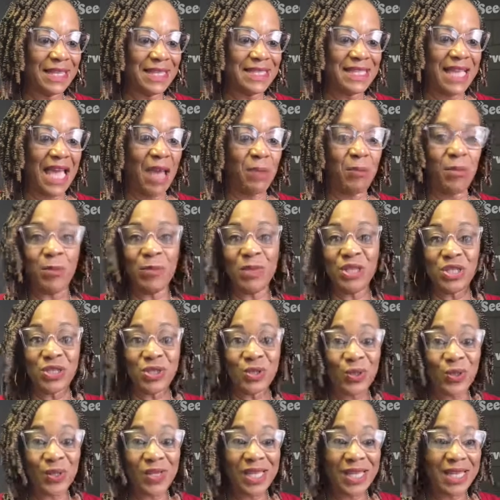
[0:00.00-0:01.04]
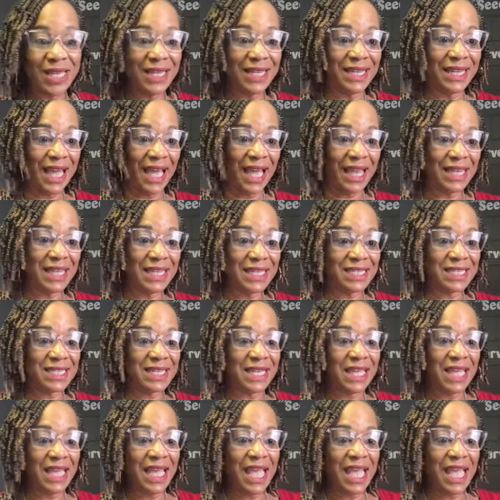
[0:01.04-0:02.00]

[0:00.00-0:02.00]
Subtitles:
Time and maturity, knowledge,